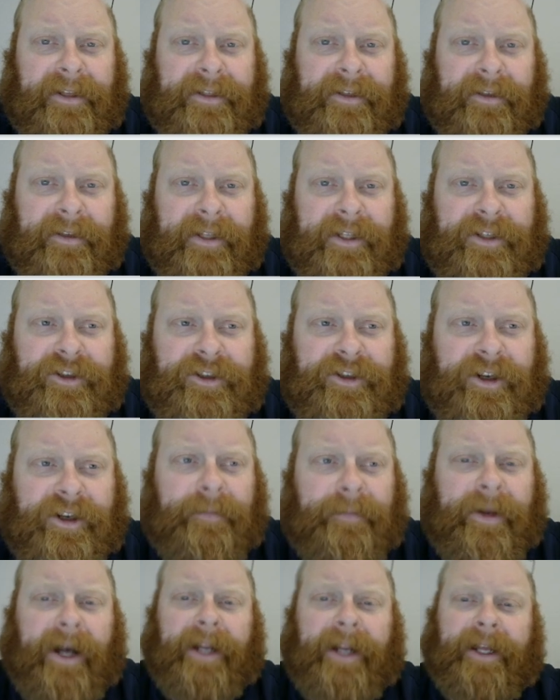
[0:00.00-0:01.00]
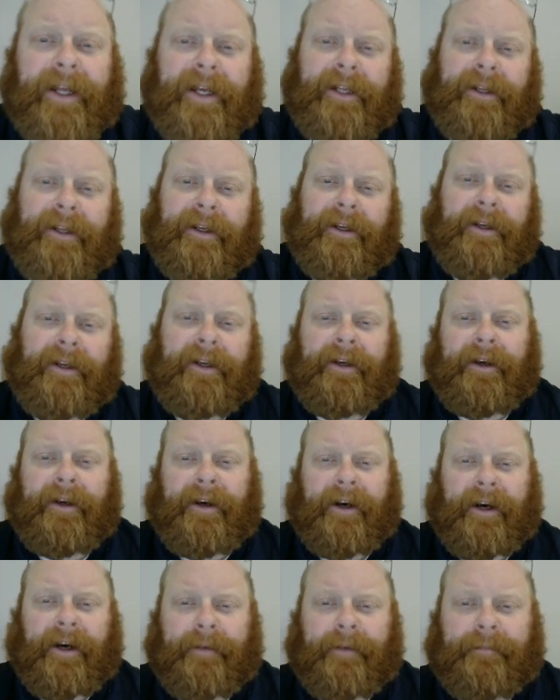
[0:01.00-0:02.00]
So let's jump on in.
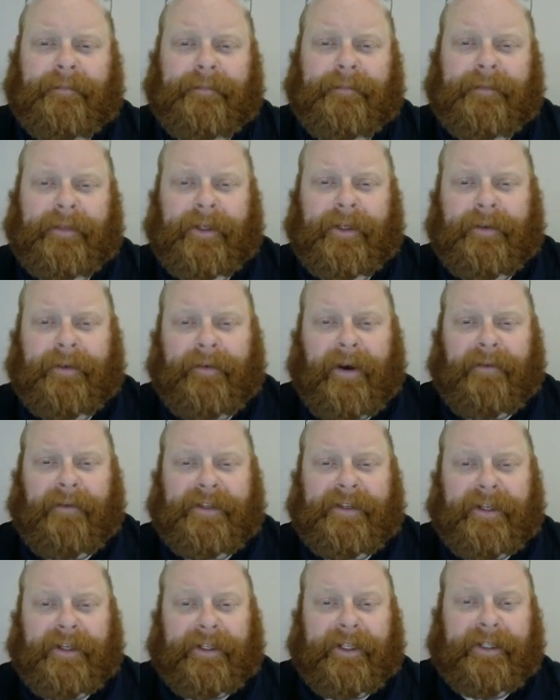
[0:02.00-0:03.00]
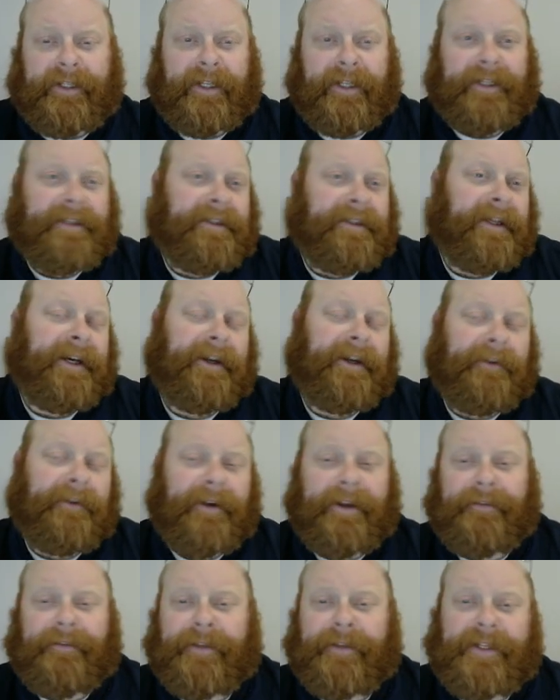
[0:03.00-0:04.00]
You've obviously clicked on this link
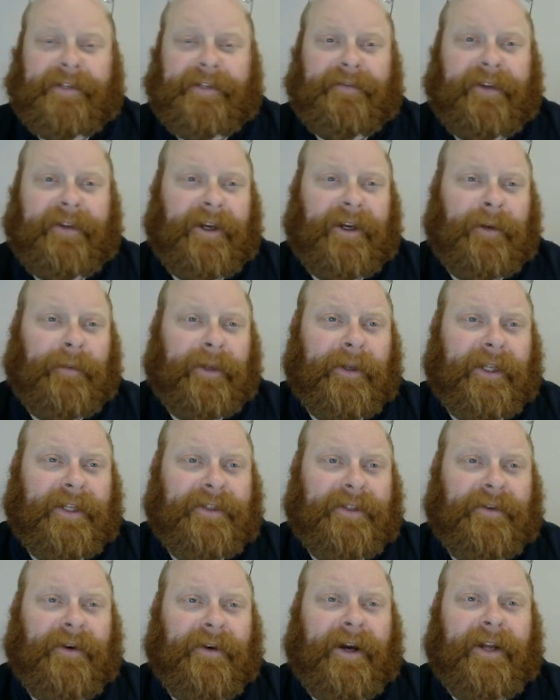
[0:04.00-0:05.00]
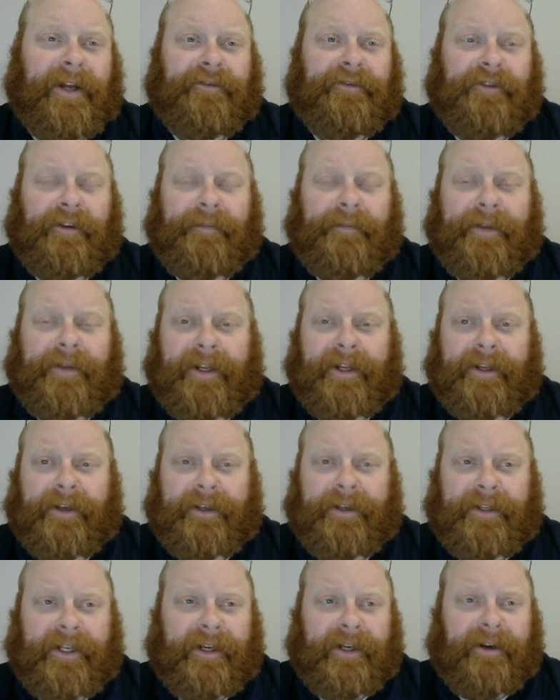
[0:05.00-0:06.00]
already for this video, but let's go ahead and jump
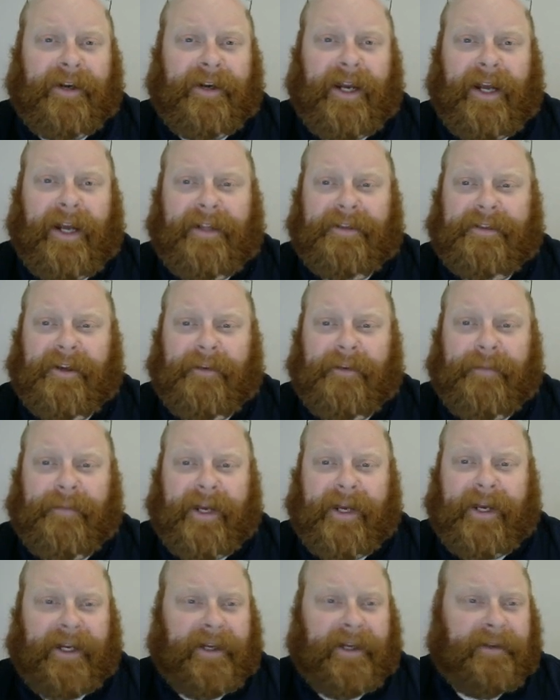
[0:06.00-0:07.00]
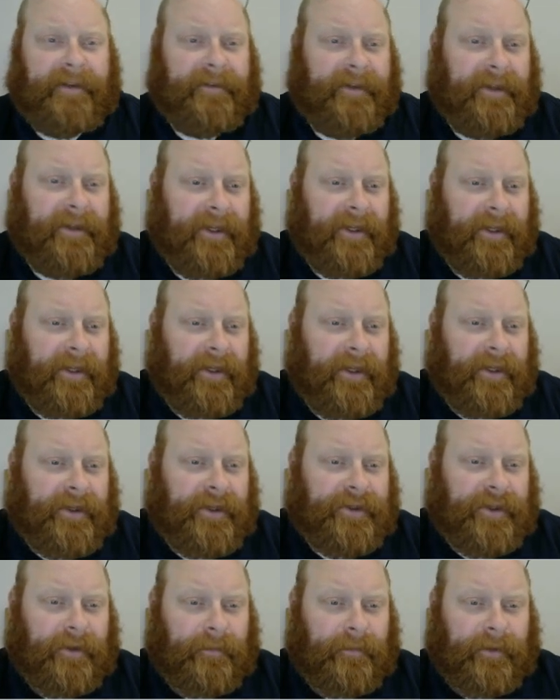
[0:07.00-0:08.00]
into Tinkercad and start making it.
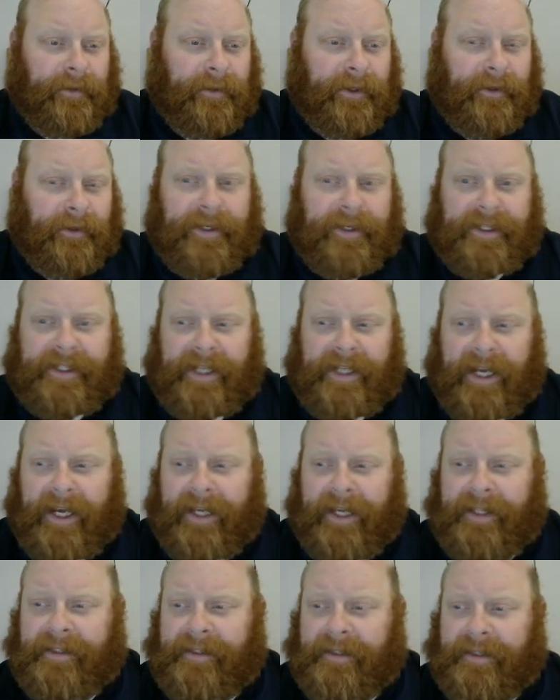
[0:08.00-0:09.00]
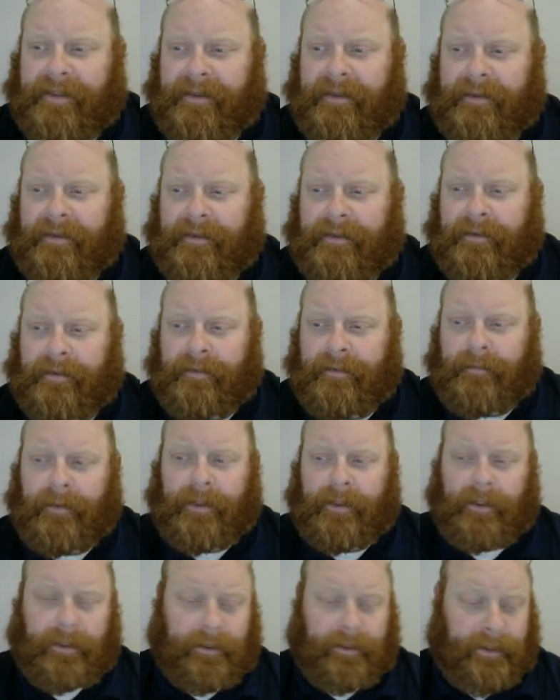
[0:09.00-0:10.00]
So I'm going to go to Designs.
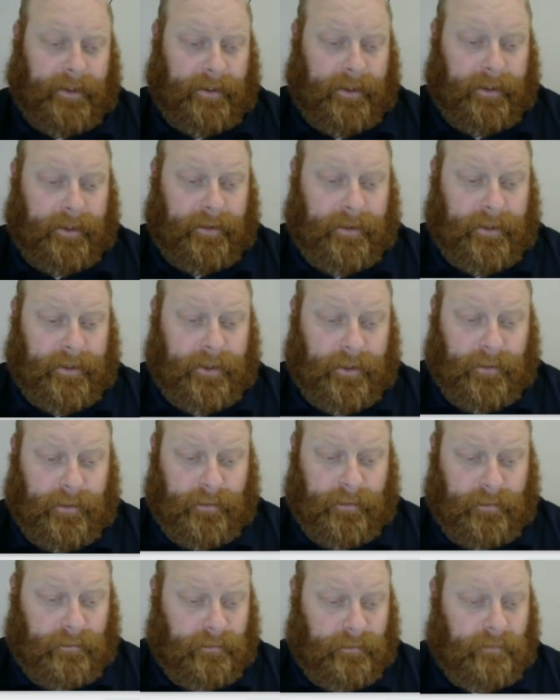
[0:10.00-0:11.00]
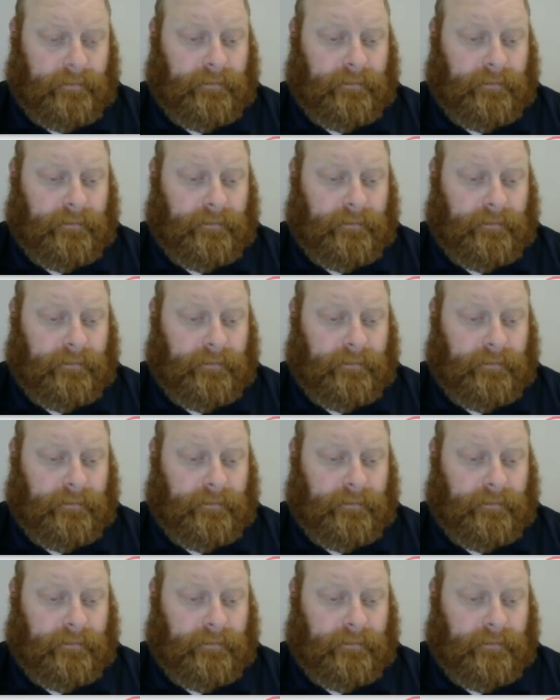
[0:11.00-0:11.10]
We're going to look down here on New.